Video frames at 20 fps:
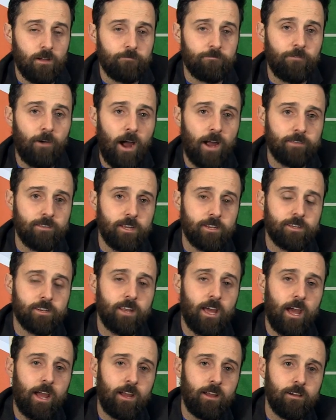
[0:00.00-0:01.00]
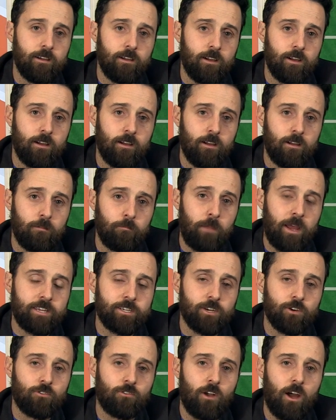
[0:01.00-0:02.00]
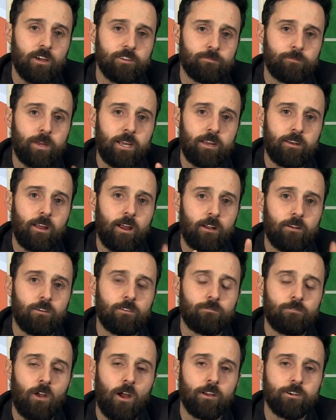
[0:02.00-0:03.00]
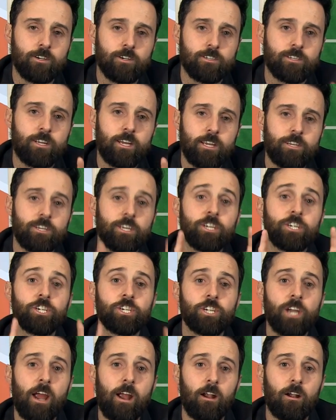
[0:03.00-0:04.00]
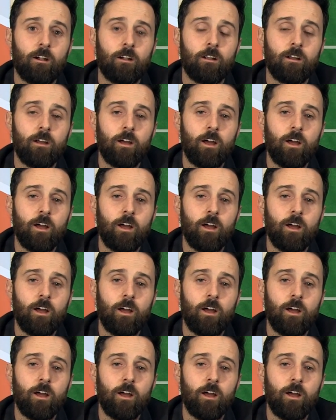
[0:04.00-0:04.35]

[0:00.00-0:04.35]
And finally, today, Mason Crosby and Aaron Rodgers get to share